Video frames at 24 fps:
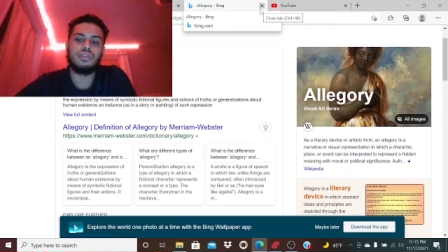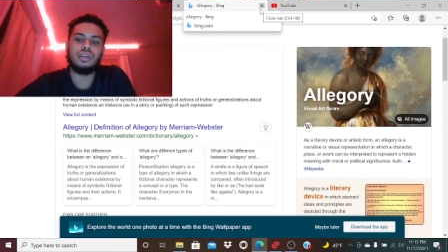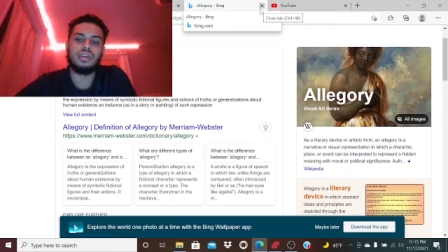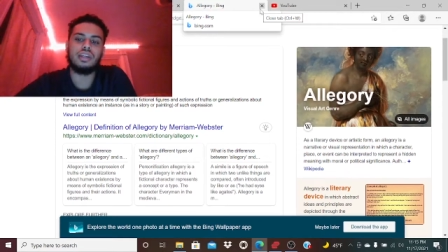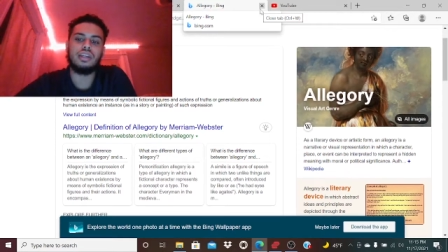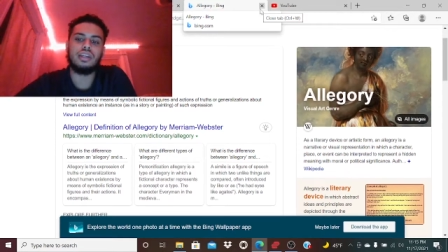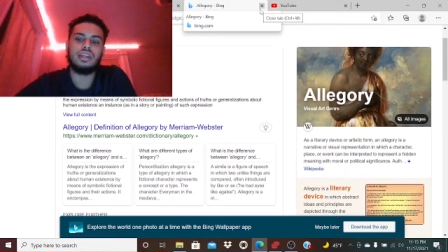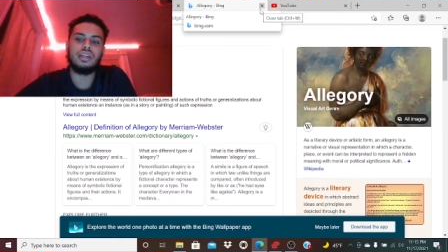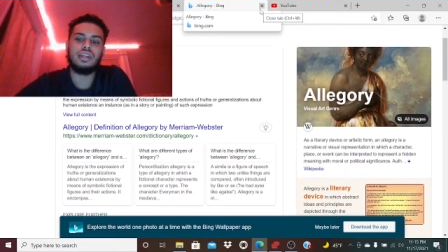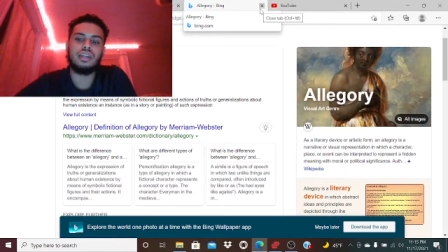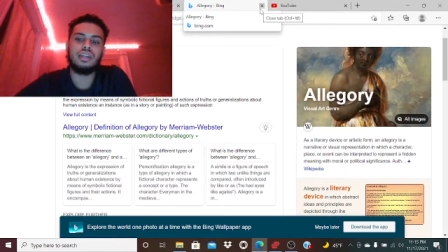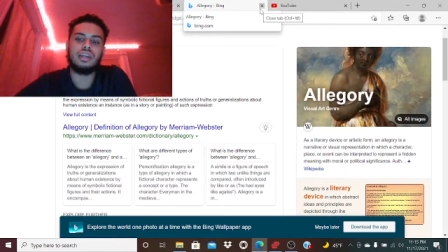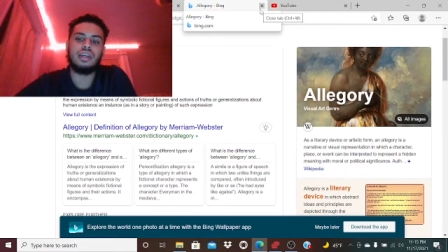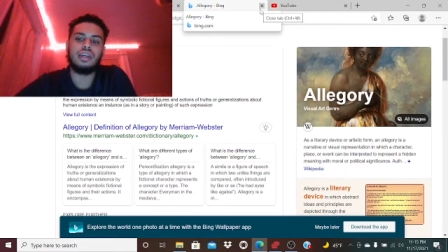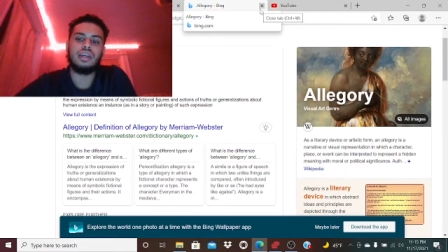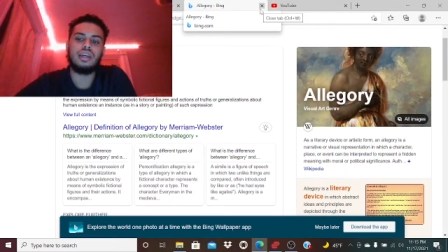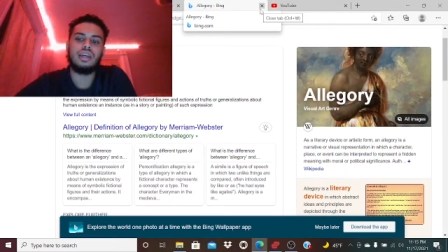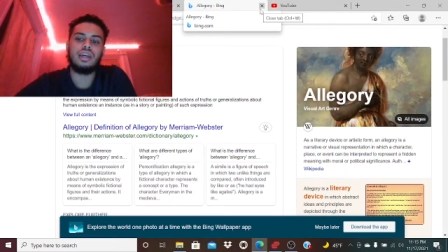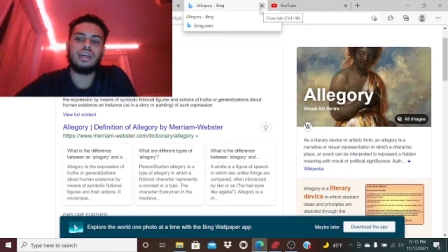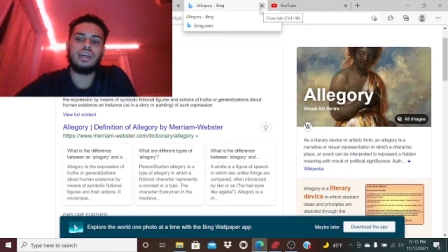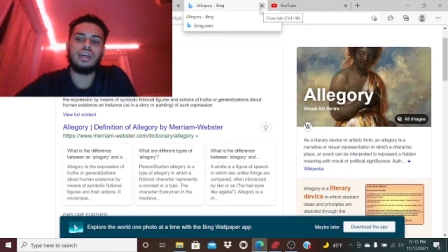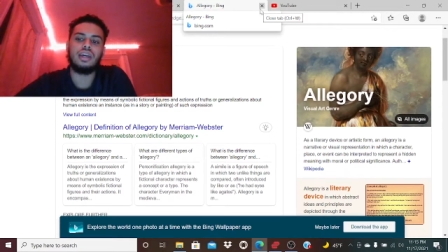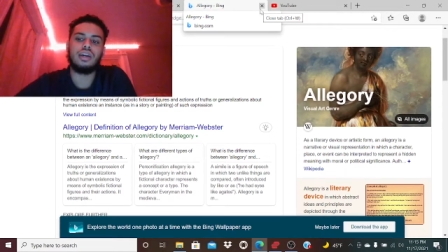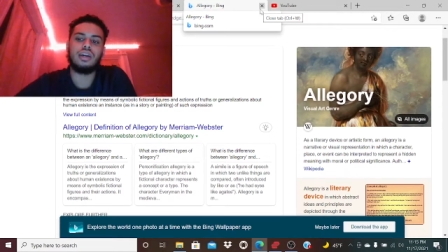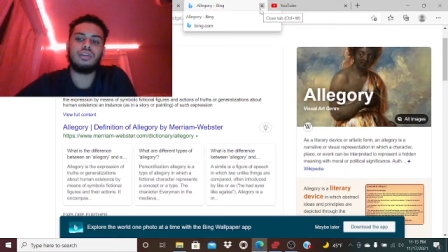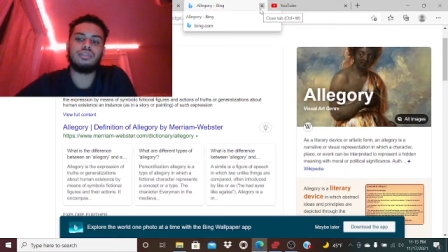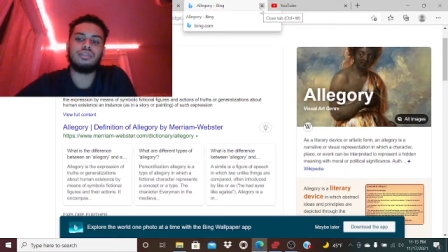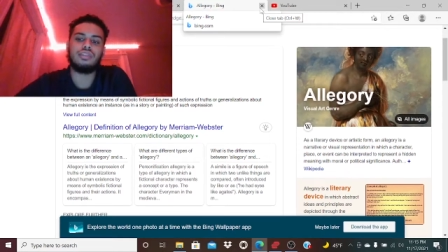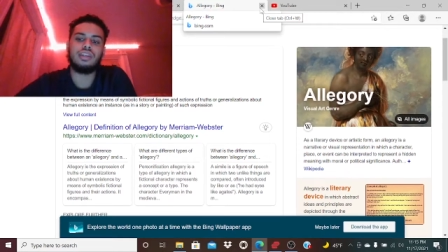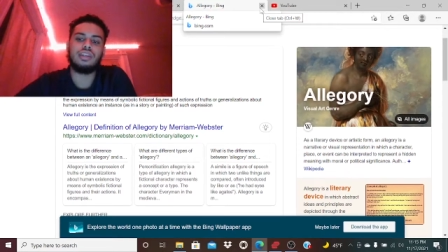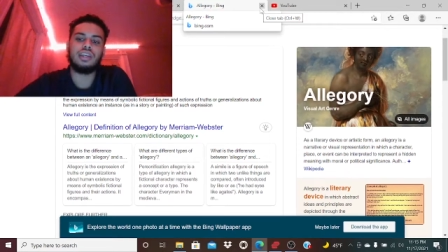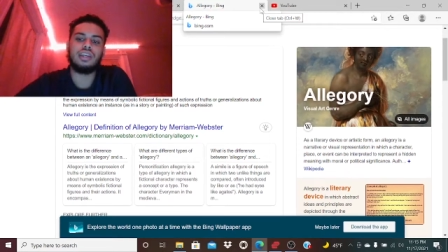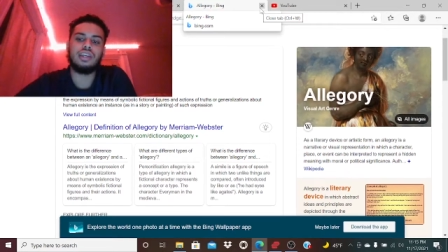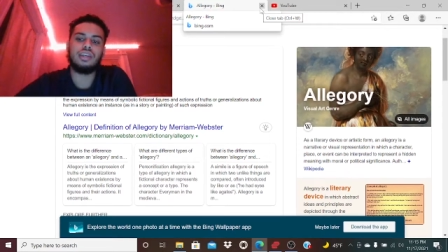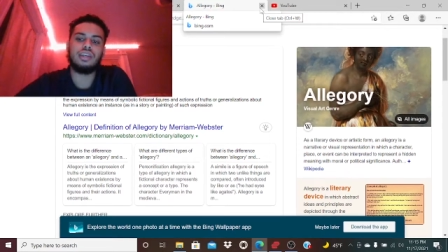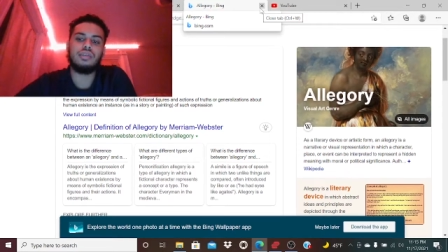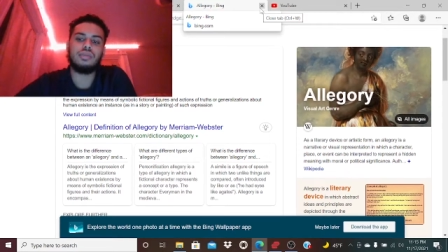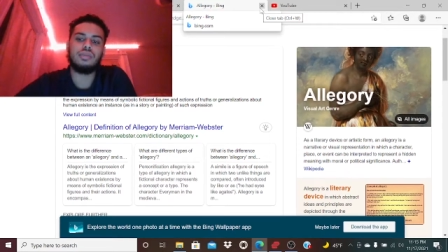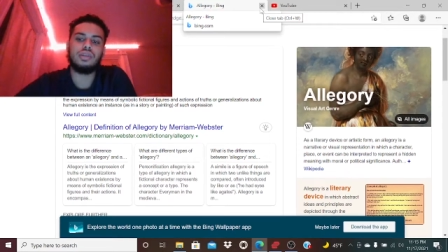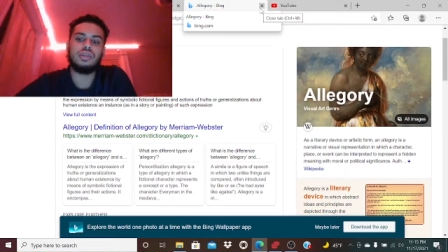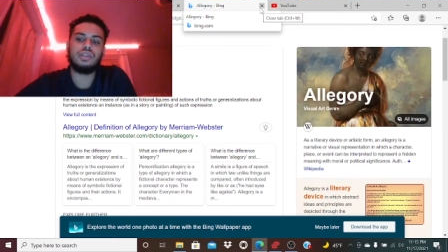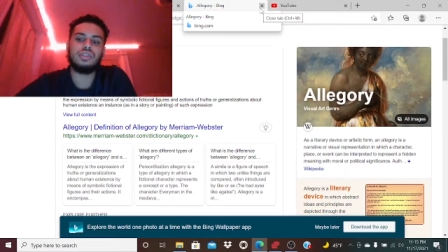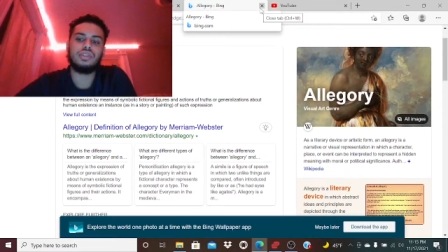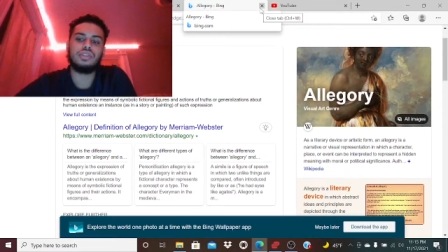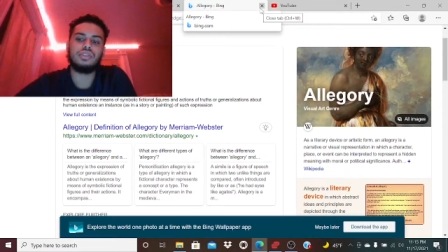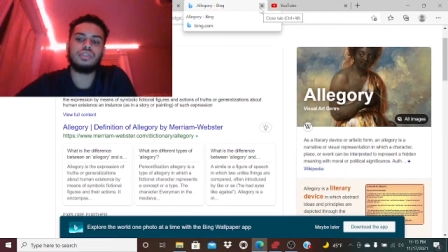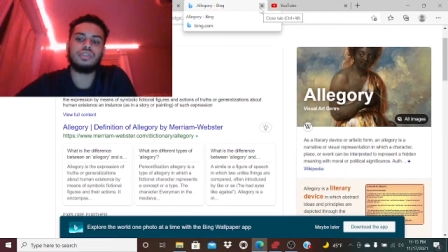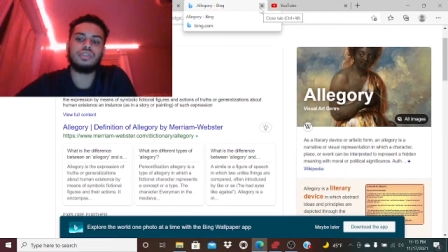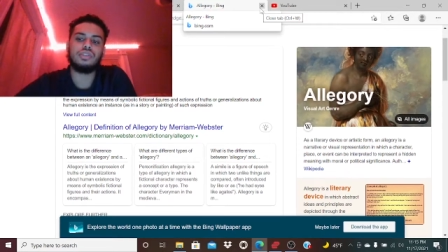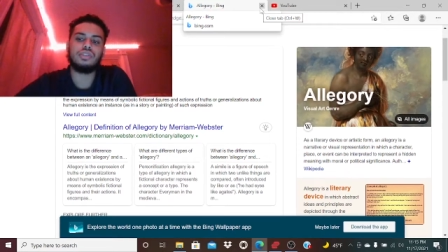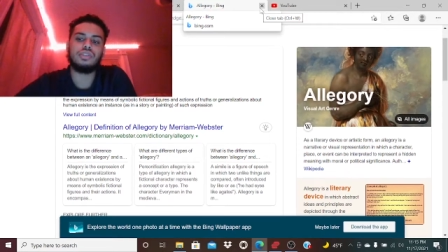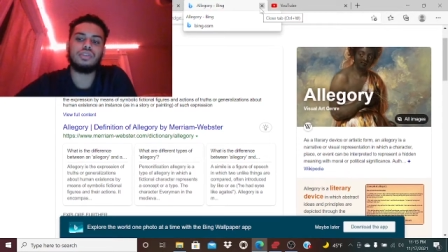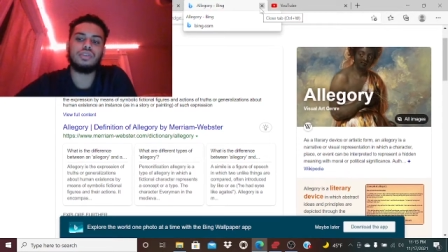a of an image,